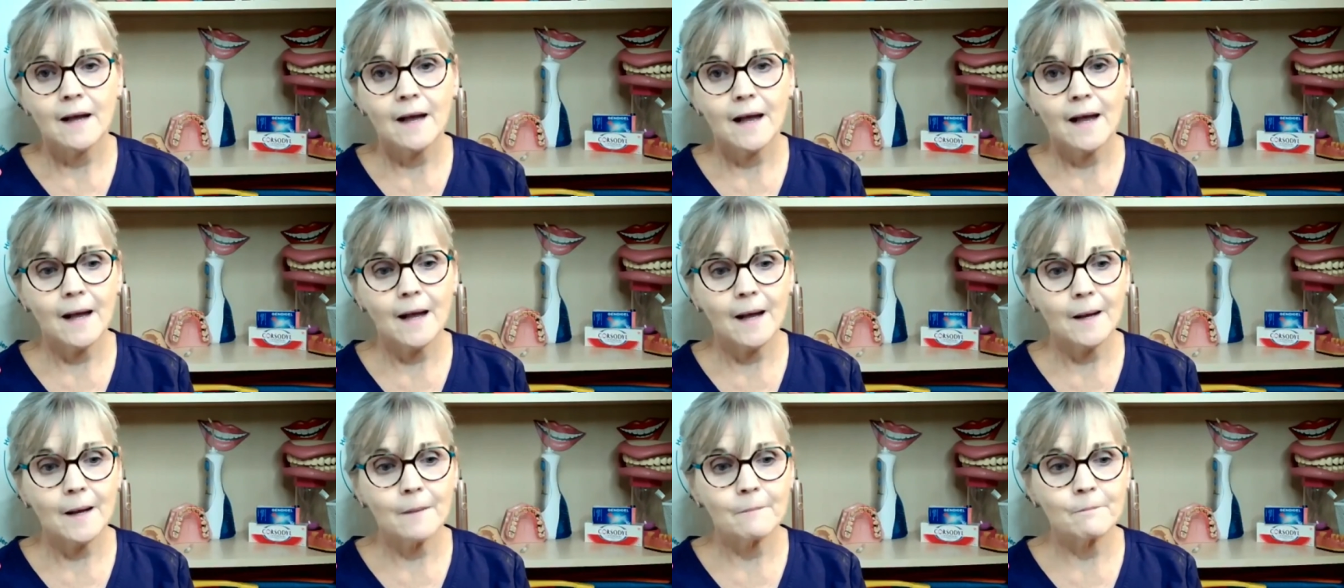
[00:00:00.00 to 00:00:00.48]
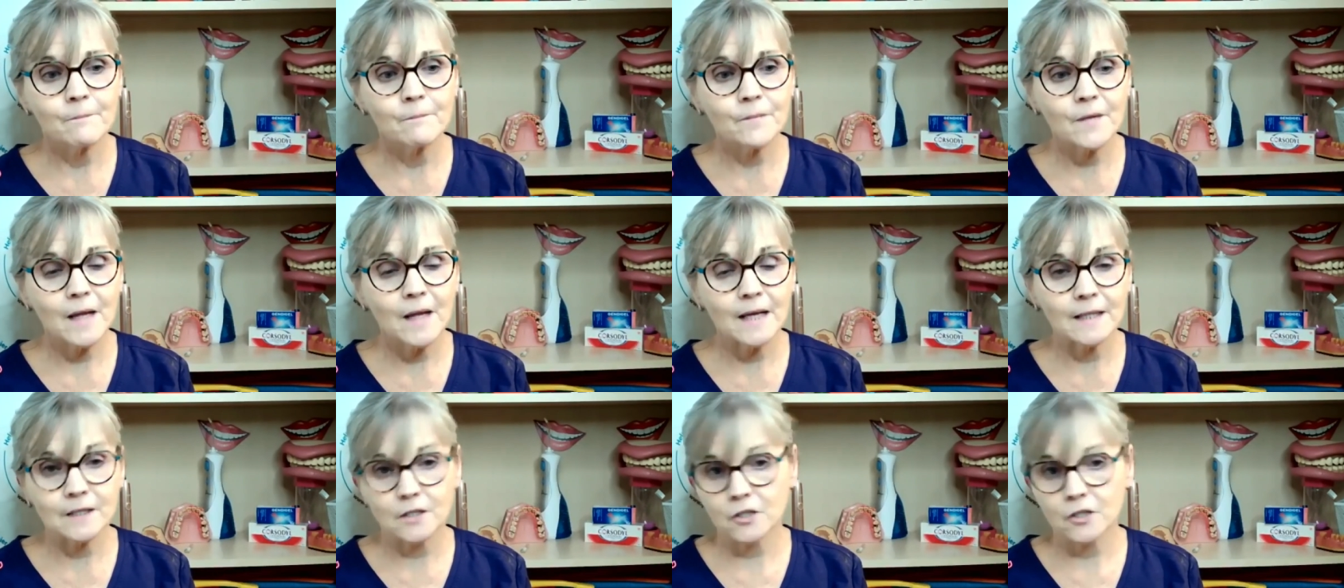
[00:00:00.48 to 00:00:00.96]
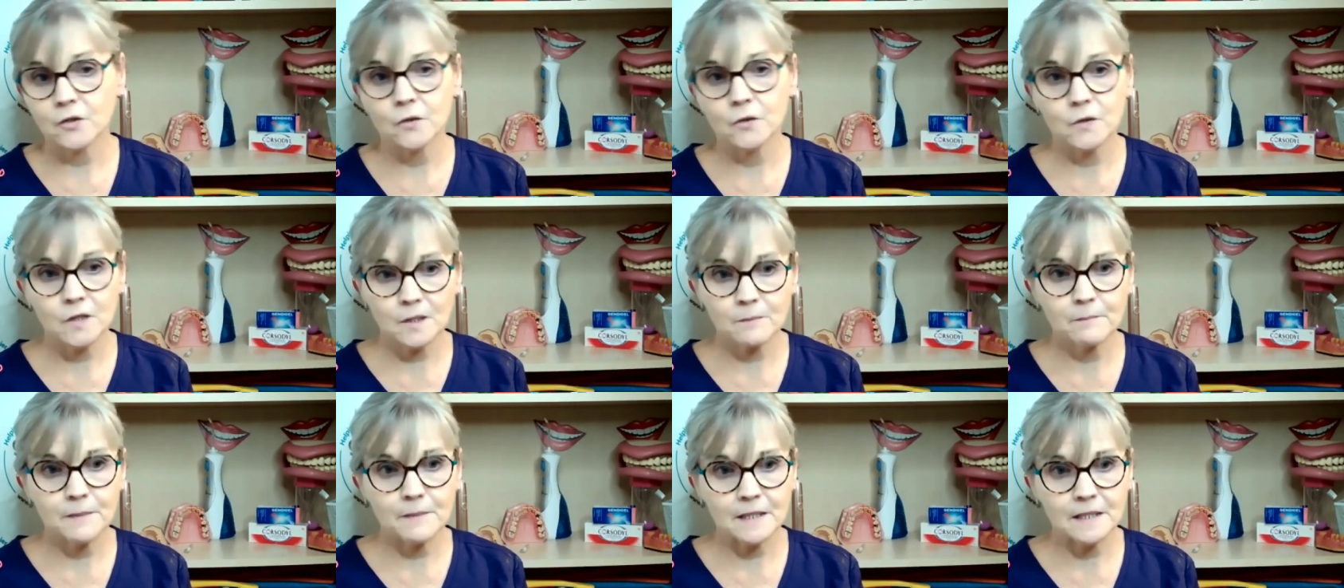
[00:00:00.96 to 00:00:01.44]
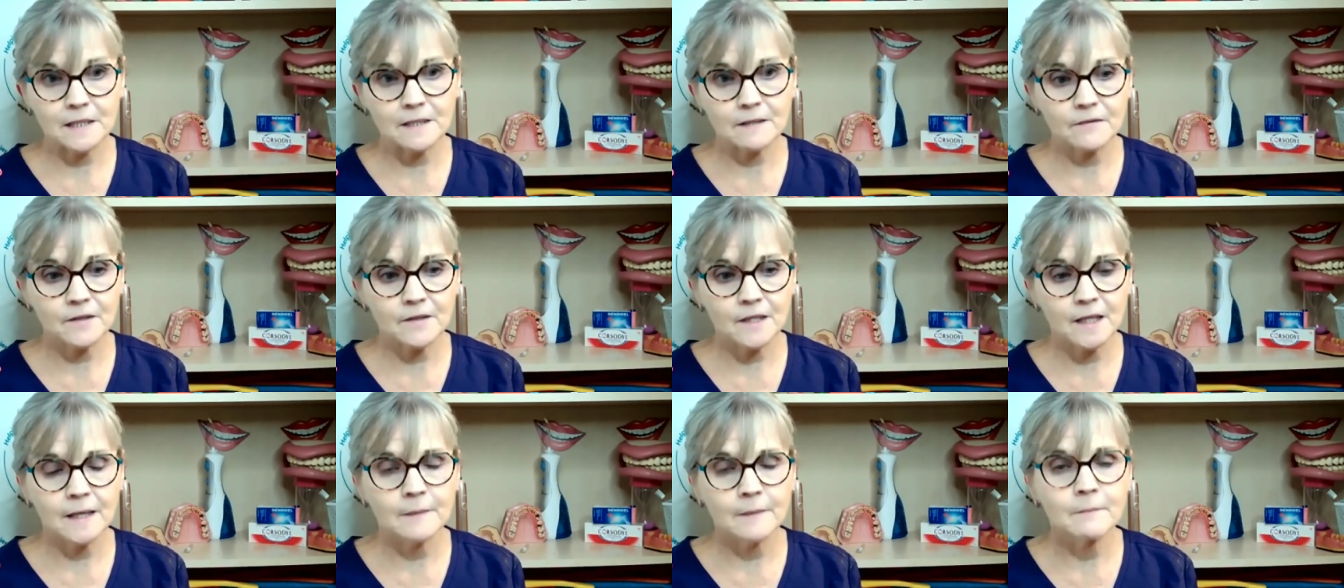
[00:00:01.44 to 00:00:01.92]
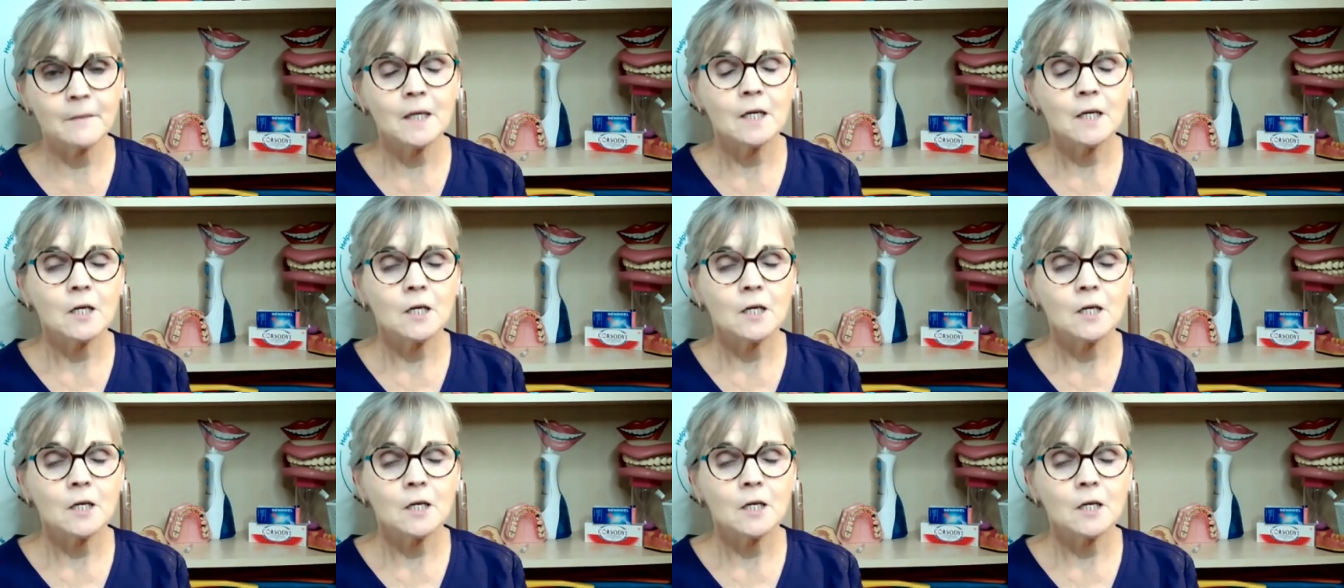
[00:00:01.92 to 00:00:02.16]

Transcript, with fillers: um, in a short space of time.